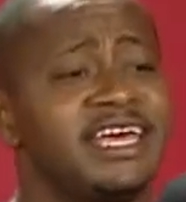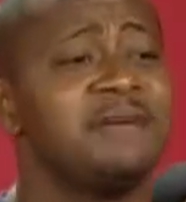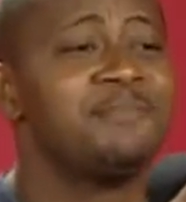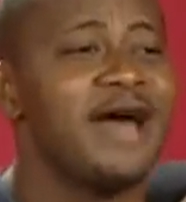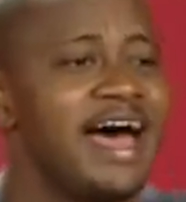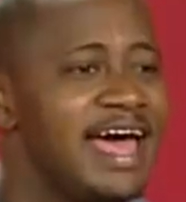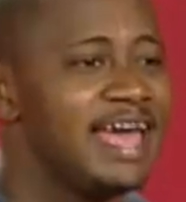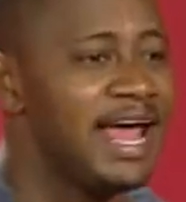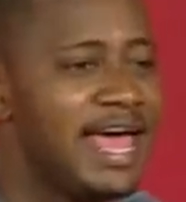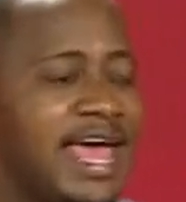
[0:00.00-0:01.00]
pride,
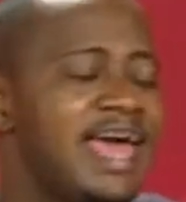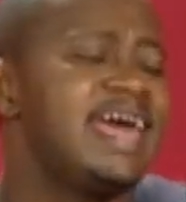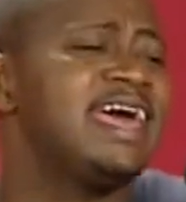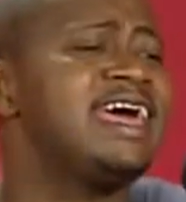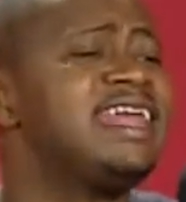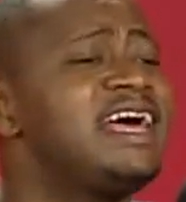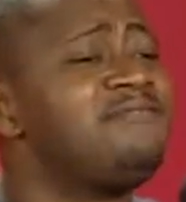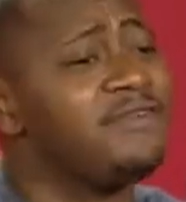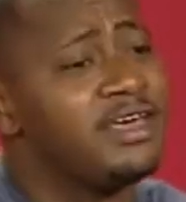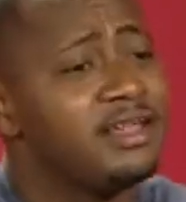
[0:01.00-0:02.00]
and I
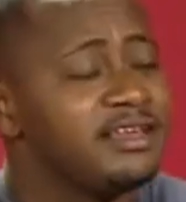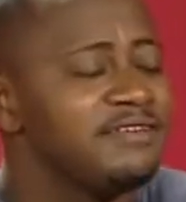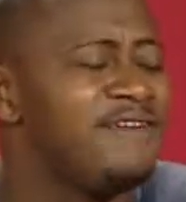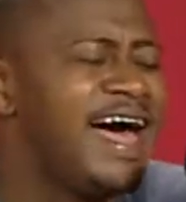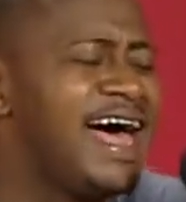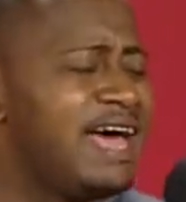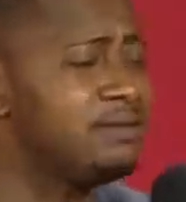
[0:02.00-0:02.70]
feel the vibes.